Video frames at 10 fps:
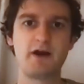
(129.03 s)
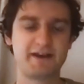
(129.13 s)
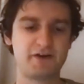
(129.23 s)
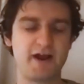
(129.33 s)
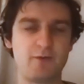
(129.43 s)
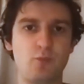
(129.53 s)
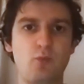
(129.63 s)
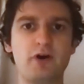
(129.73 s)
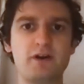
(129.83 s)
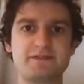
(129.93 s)
Okay, great. And
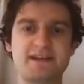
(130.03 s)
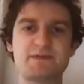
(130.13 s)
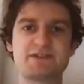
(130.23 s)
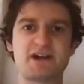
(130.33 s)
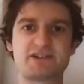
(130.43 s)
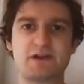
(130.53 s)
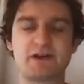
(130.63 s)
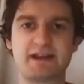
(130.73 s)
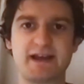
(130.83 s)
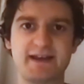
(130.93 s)
what kind of team size are we
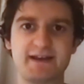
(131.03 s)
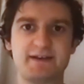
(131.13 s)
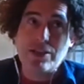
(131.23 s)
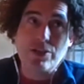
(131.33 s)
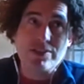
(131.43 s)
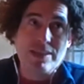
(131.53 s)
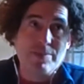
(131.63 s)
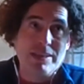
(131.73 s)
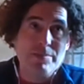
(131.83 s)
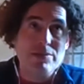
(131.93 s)
looking at here? the
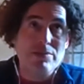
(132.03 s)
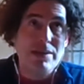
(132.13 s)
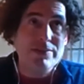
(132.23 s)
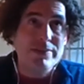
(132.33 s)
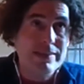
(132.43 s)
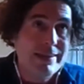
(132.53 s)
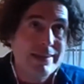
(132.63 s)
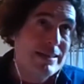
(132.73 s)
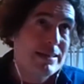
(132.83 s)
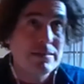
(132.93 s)
concept team is around
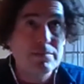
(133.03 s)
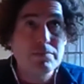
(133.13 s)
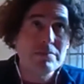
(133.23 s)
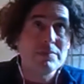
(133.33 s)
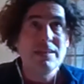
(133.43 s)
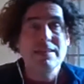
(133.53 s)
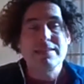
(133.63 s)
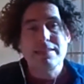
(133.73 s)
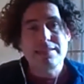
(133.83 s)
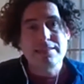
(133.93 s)

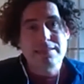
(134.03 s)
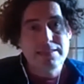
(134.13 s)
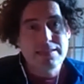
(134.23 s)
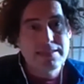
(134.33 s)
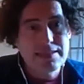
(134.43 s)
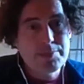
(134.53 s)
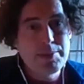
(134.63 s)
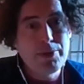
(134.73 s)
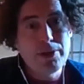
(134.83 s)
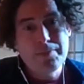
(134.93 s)
six
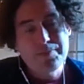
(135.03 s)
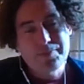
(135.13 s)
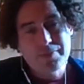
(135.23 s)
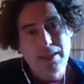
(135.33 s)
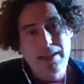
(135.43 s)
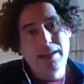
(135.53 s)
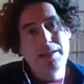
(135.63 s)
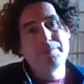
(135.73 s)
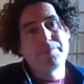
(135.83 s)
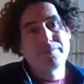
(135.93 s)
people.
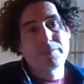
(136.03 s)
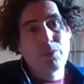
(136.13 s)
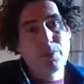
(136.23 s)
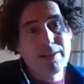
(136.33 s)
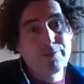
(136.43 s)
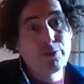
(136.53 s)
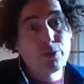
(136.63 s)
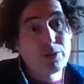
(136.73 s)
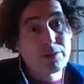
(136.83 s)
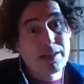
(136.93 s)
We have
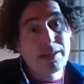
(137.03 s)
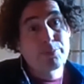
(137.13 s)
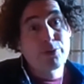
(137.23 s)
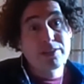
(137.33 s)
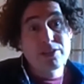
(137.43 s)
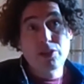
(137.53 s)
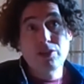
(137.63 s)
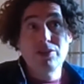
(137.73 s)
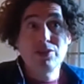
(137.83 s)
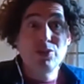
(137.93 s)
4 product
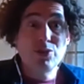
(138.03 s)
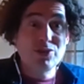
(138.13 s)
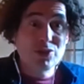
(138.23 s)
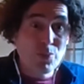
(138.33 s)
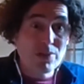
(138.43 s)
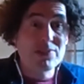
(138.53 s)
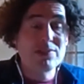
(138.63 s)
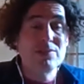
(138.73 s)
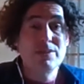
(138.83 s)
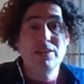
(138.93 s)
squads,
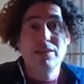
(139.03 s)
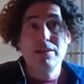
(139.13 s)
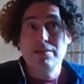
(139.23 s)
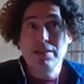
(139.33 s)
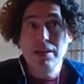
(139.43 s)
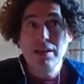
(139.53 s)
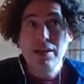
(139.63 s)
which are